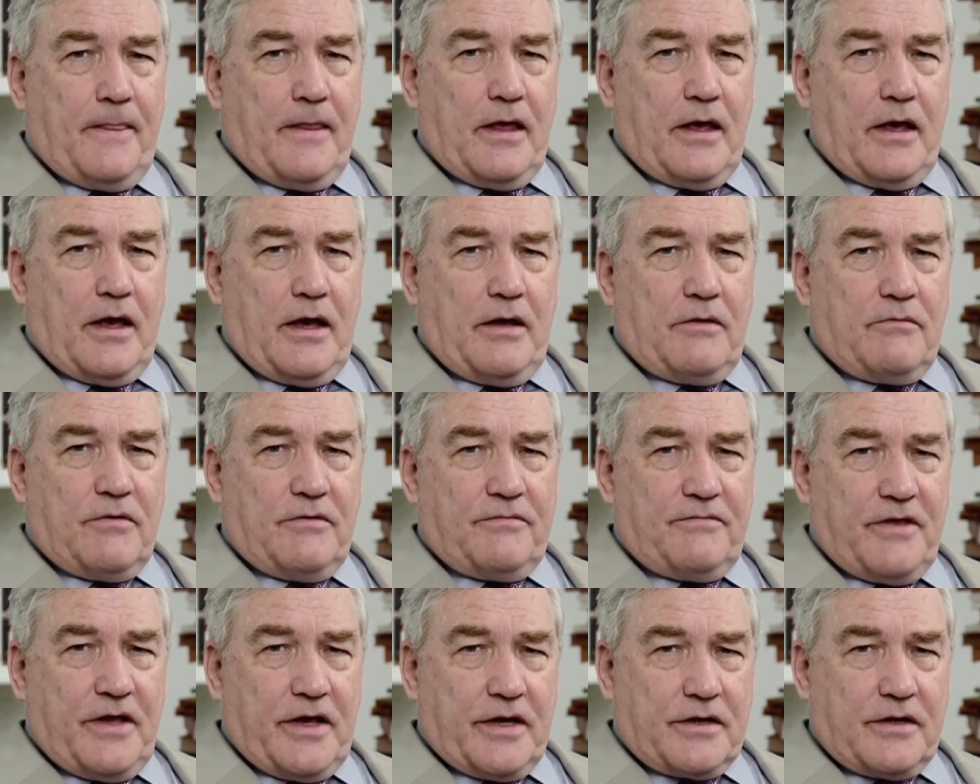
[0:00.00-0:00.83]
I
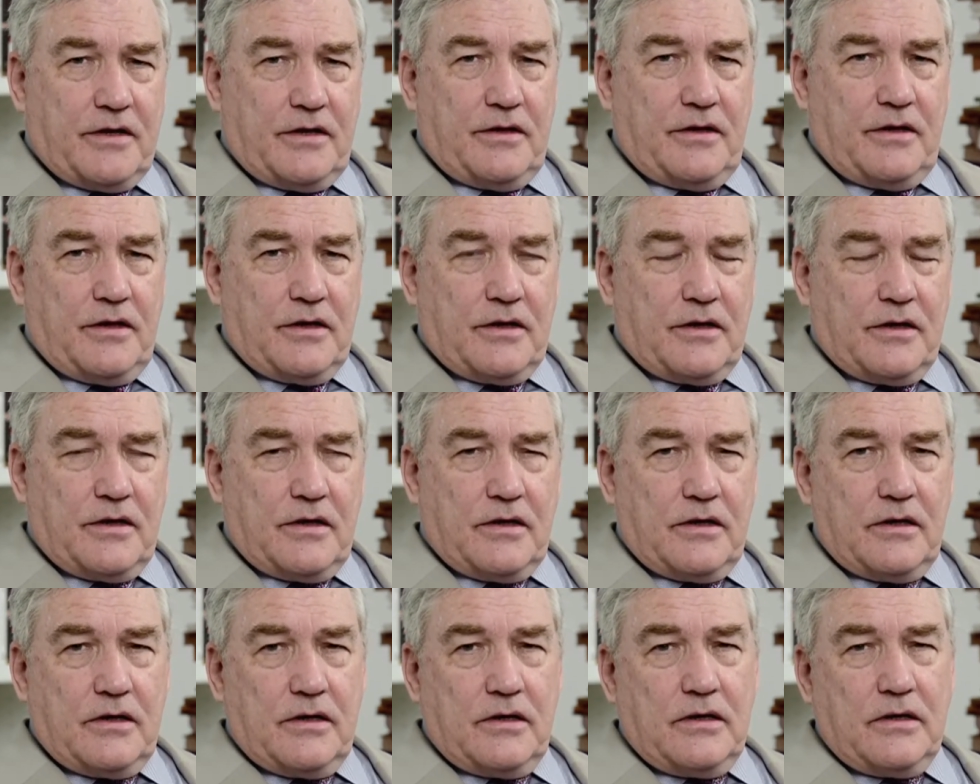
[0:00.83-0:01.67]
reflected that
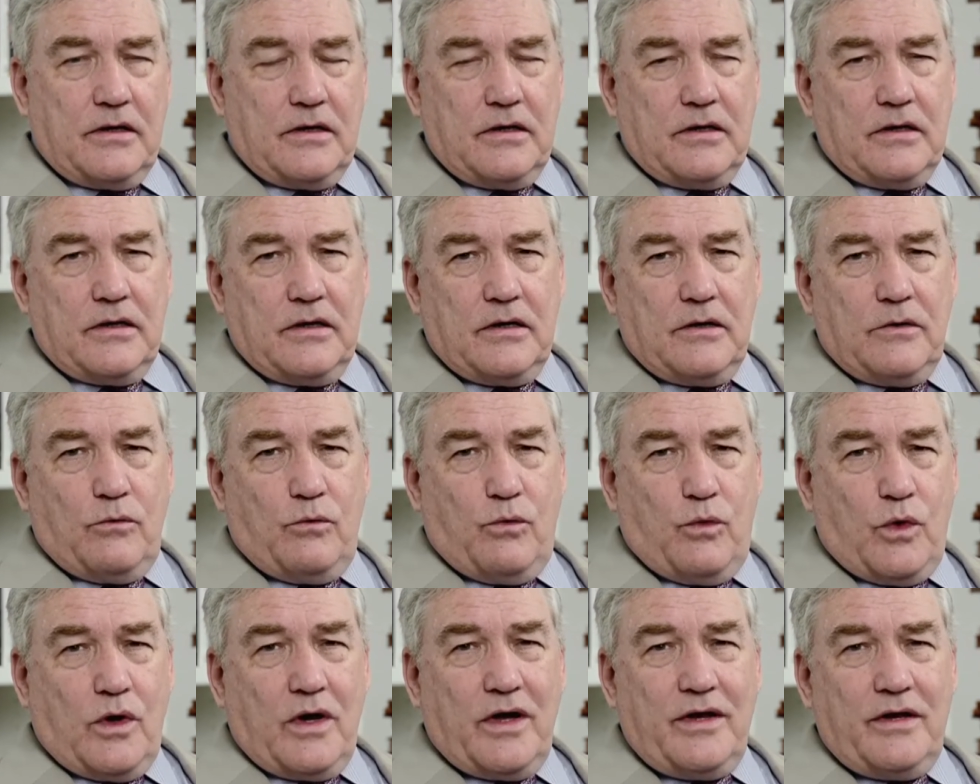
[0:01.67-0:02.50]

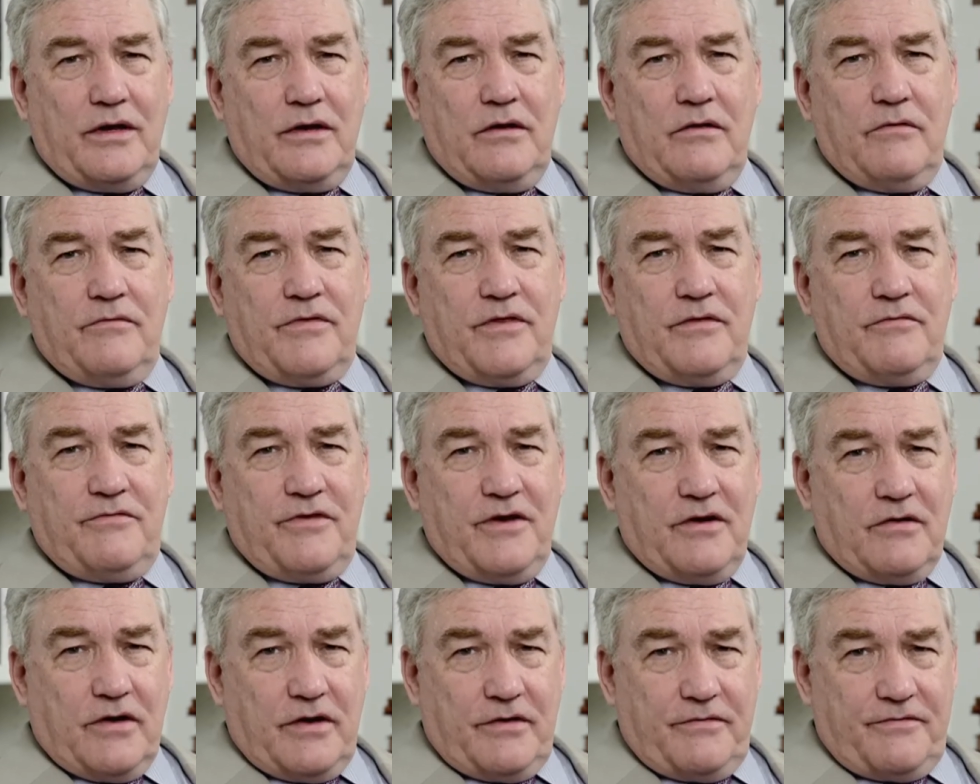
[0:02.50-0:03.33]
one of the
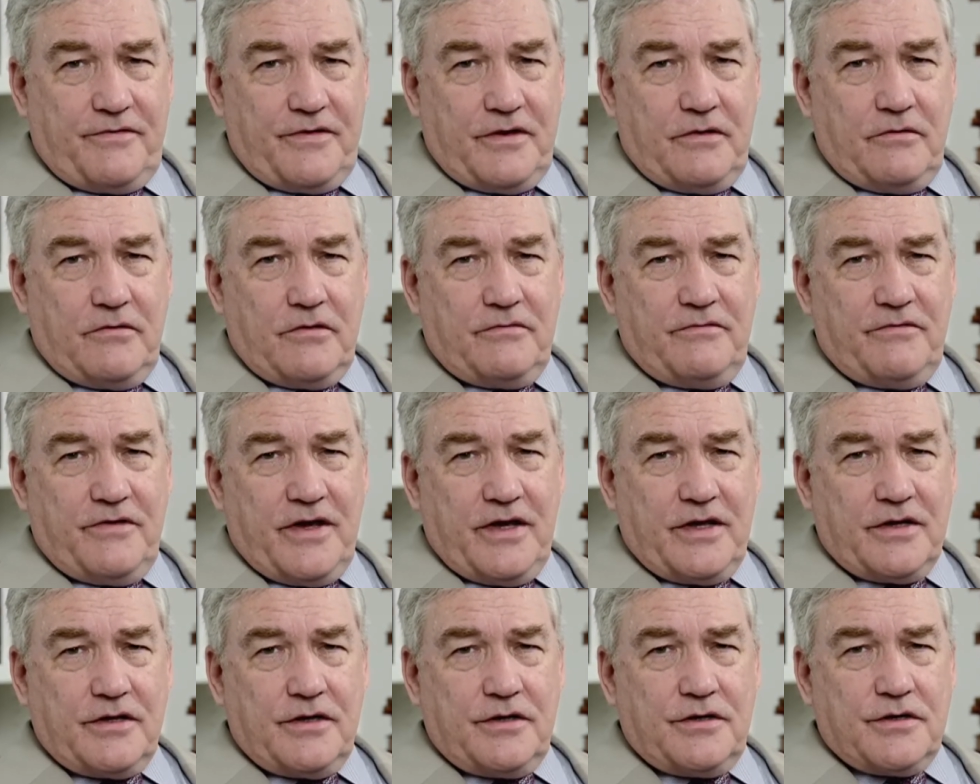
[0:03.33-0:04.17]
very few
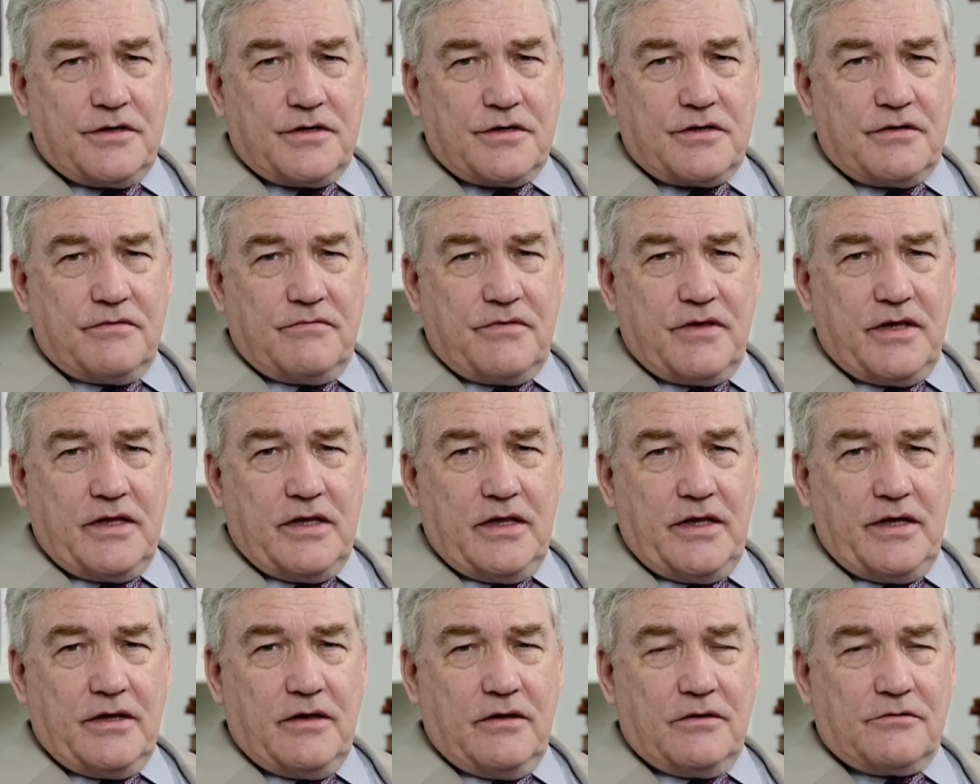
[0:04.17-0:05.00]
advantages of the
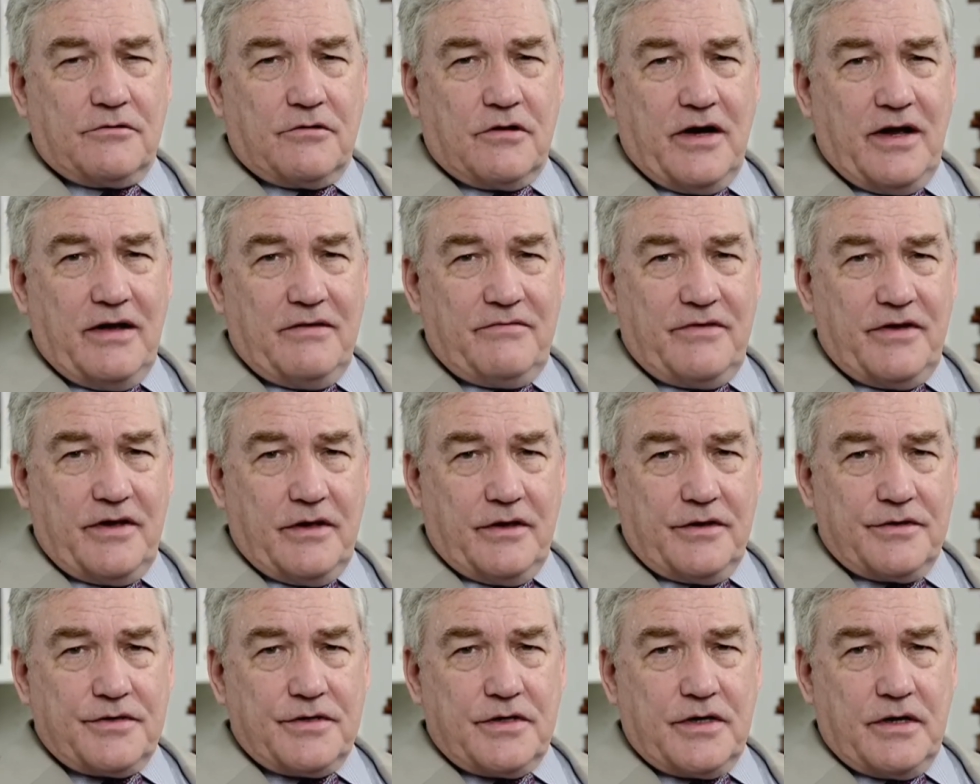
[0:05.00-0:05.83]
legal
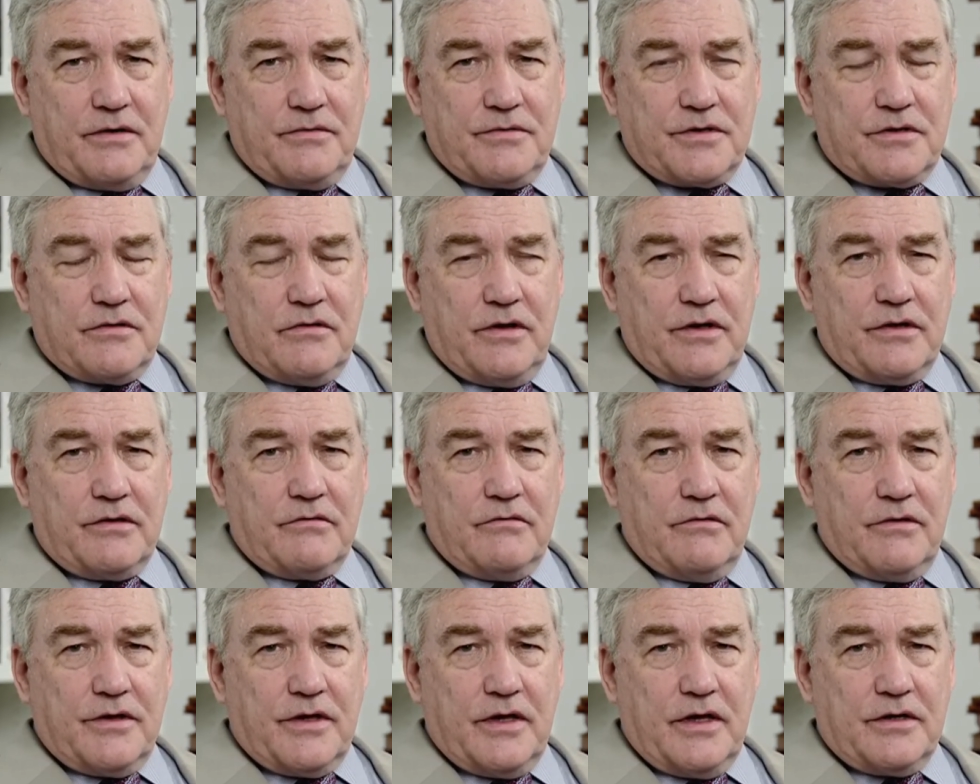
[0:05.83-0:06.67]
travails that I was going
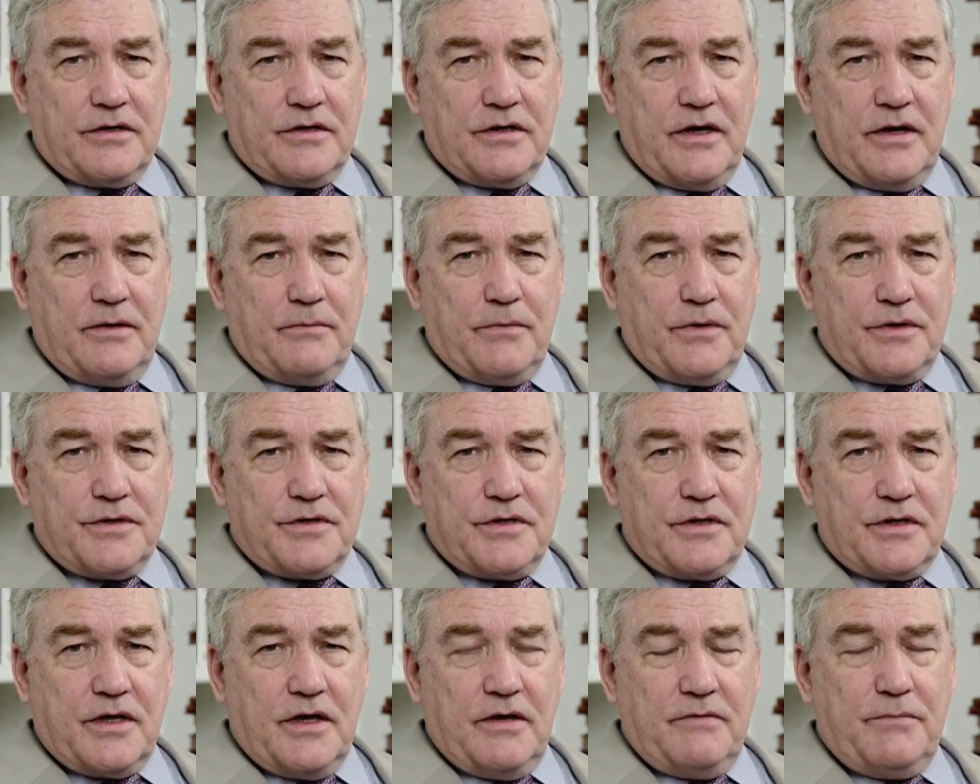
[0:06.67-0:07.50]
through at that time was
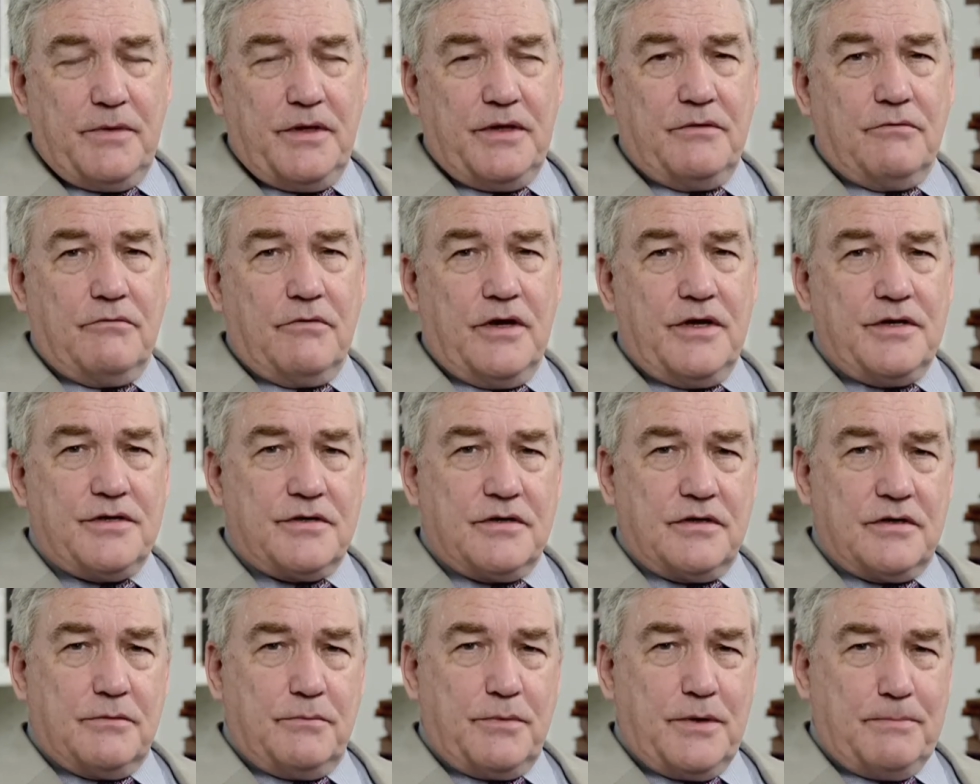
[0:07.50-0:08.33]
it gave me the
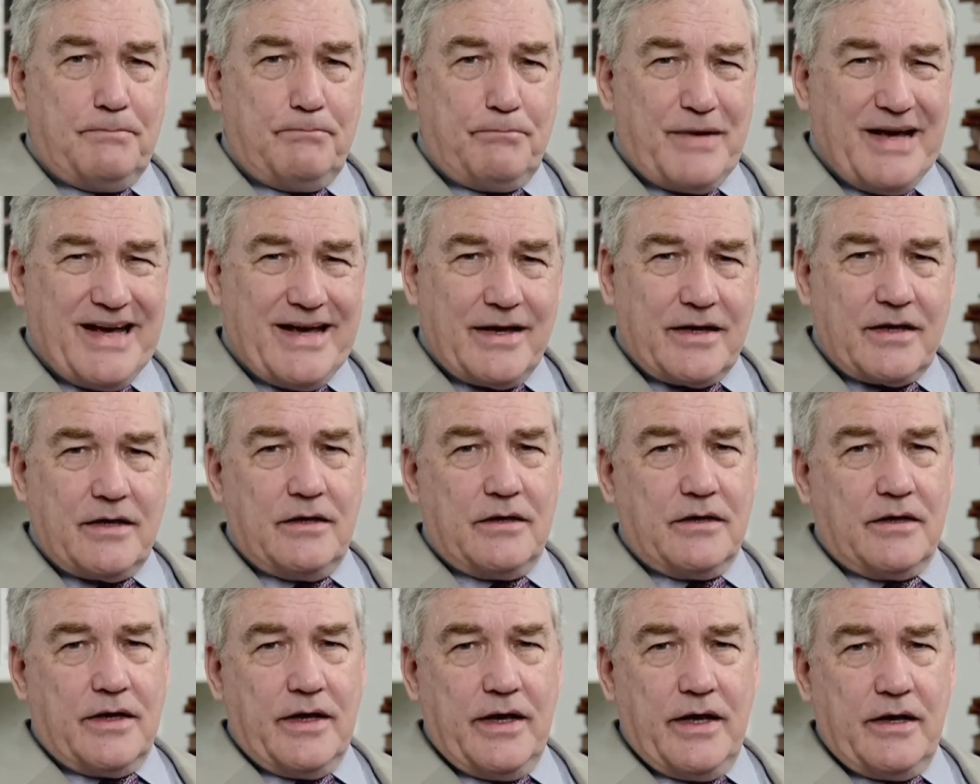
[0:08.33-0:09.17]
reason to be back
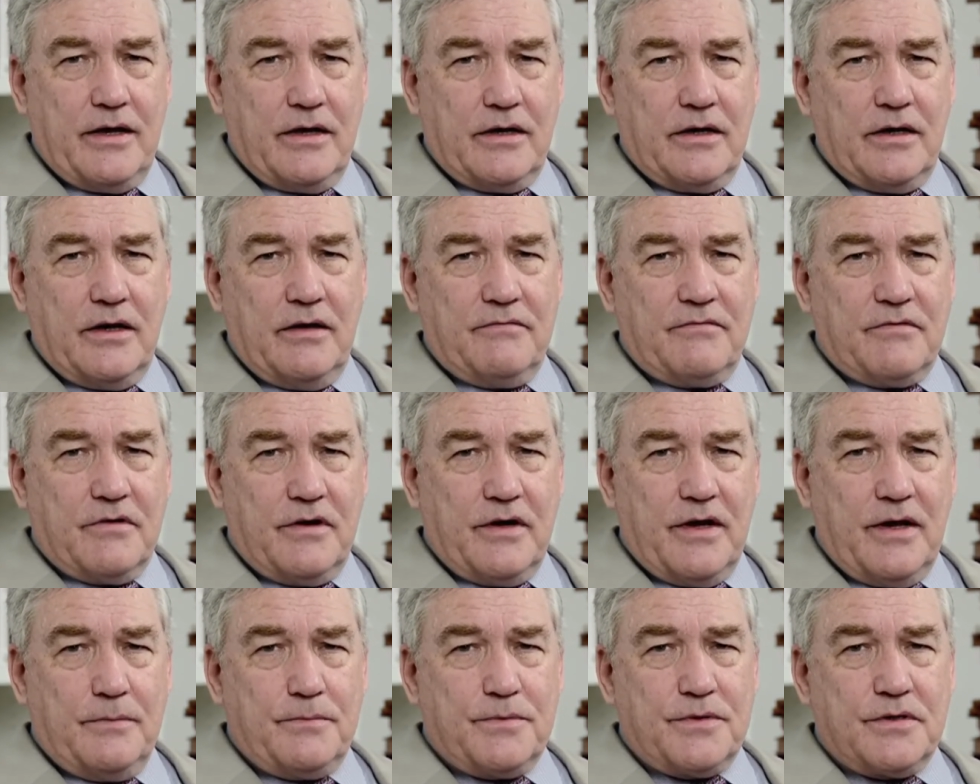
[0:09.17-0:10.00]
in Canada after
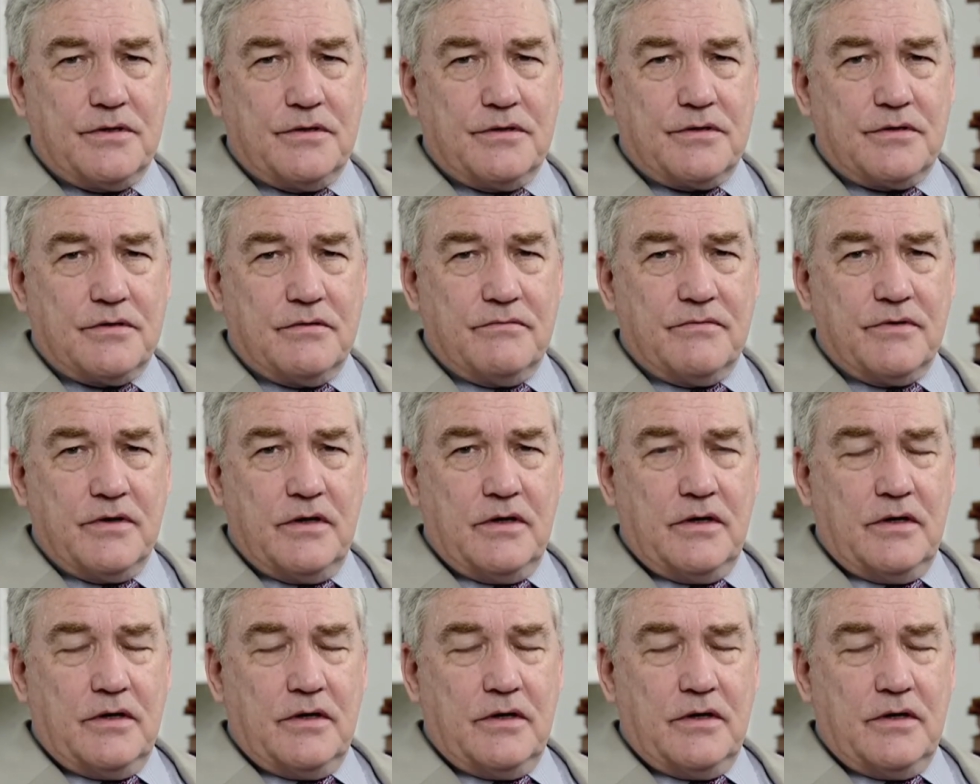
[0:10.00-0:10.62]
an absence of